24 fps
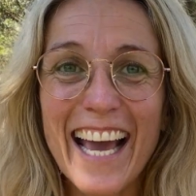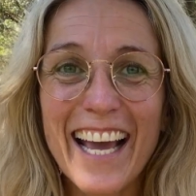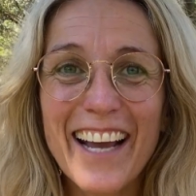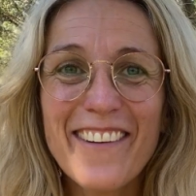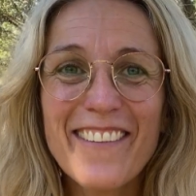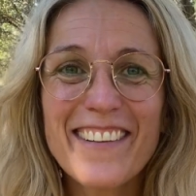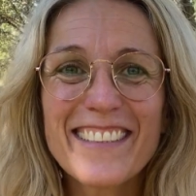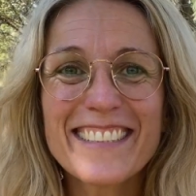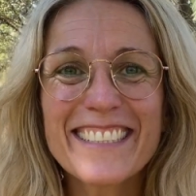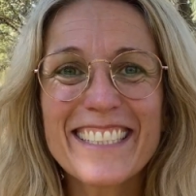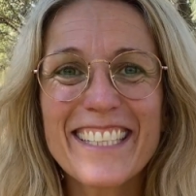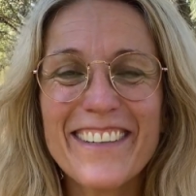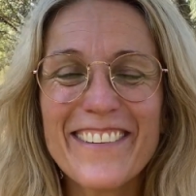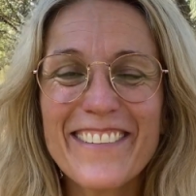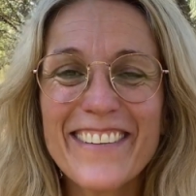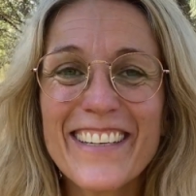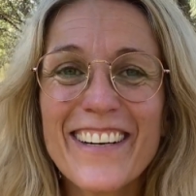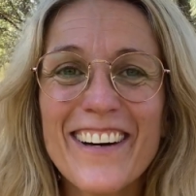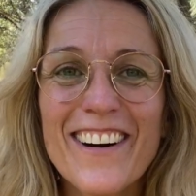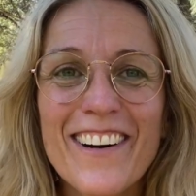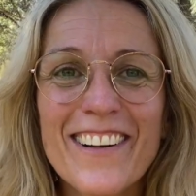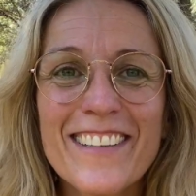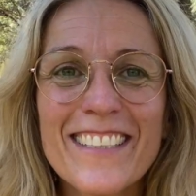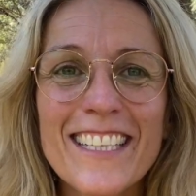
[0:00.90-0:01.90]
what's going
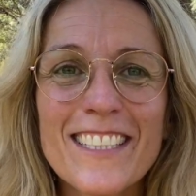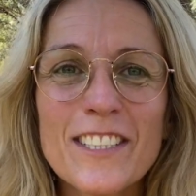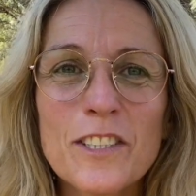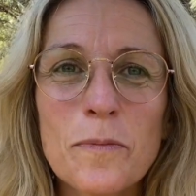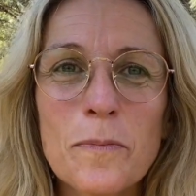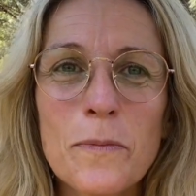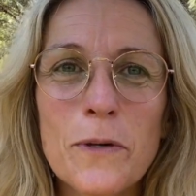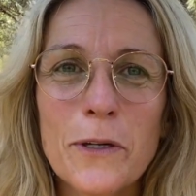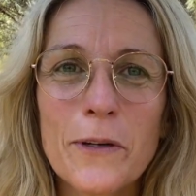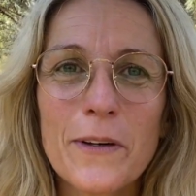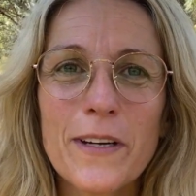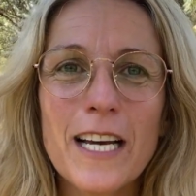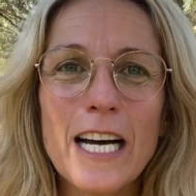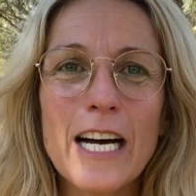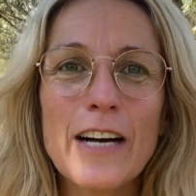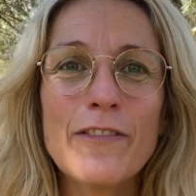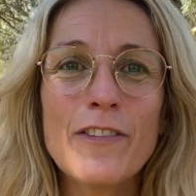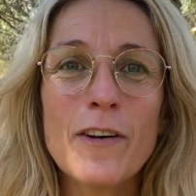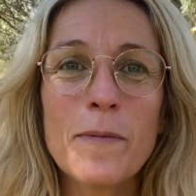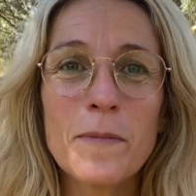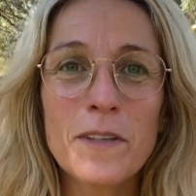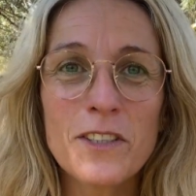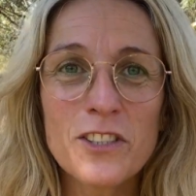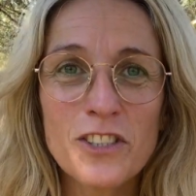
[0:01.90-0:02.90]
on? It's Muriel
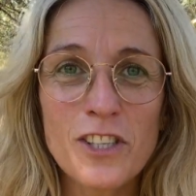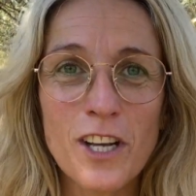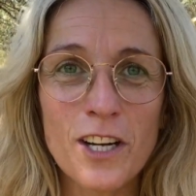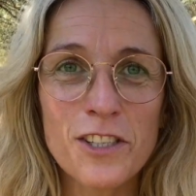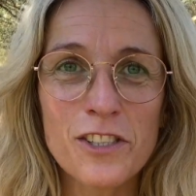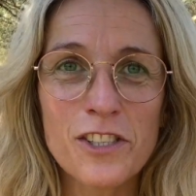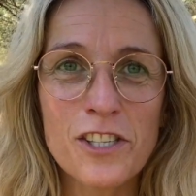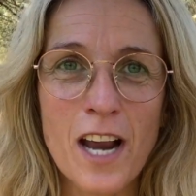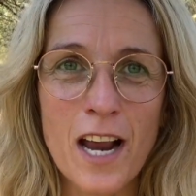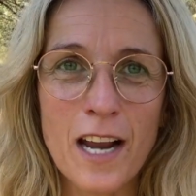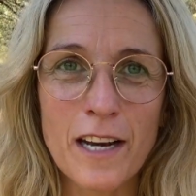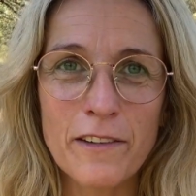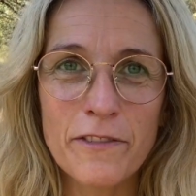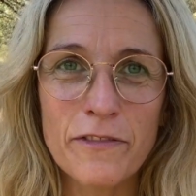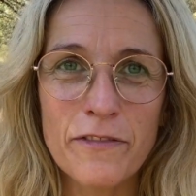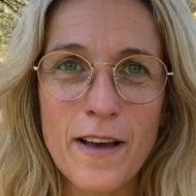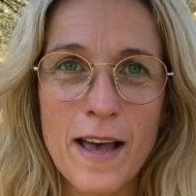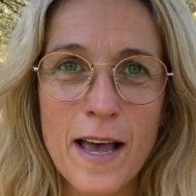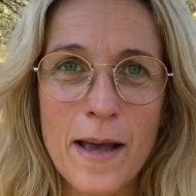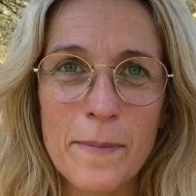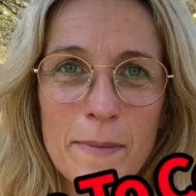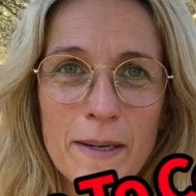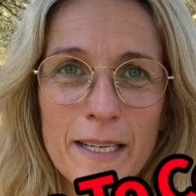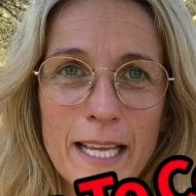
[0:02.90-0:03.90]
from the Sunshine
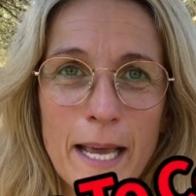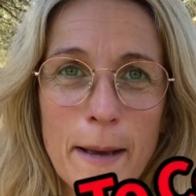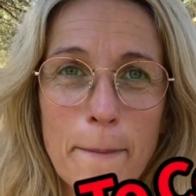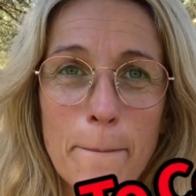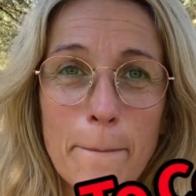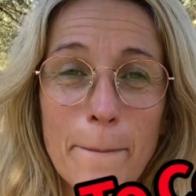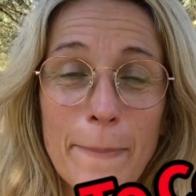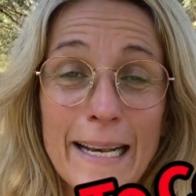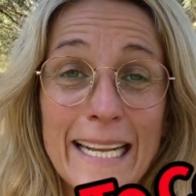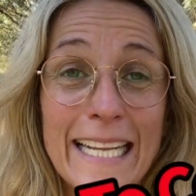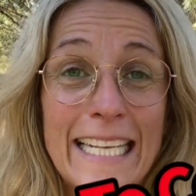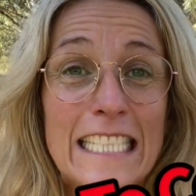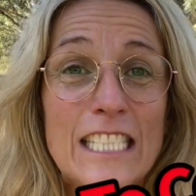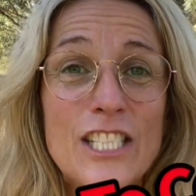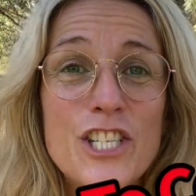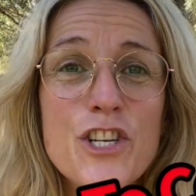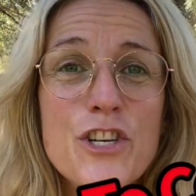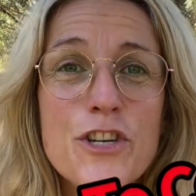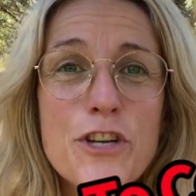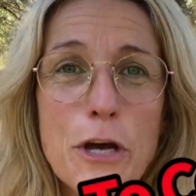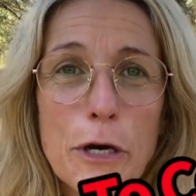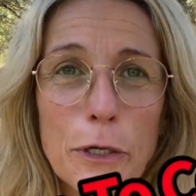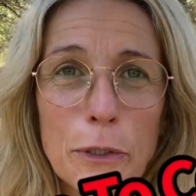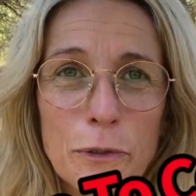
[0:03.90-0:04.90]
Family, and please
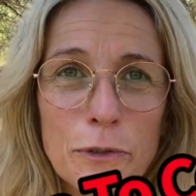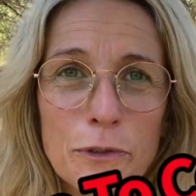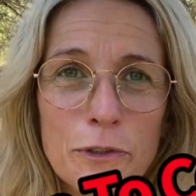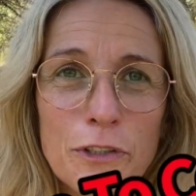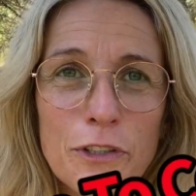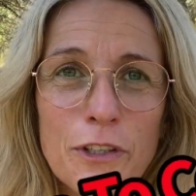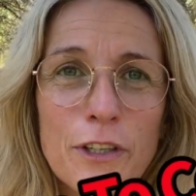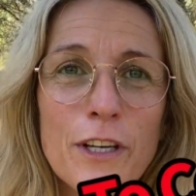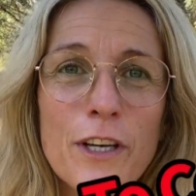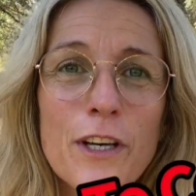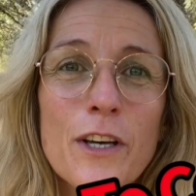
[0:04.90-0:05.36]
don't